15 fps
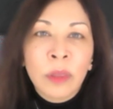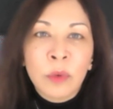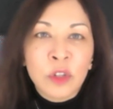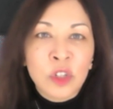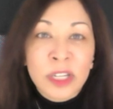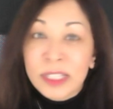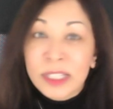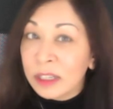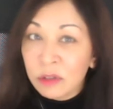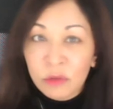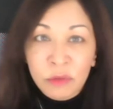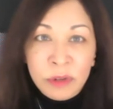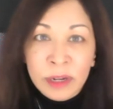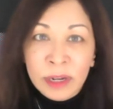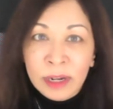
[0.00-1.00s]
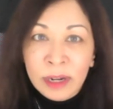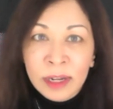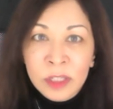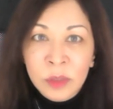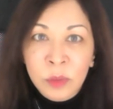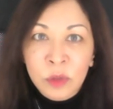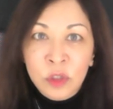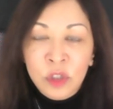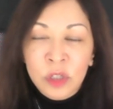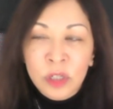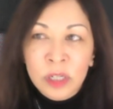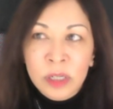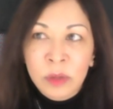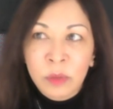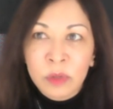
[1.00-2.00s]
which I didn't realize, which
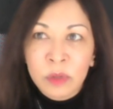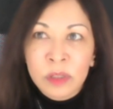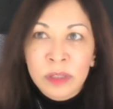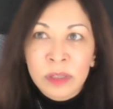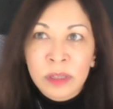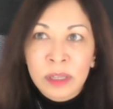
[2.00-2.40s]
it was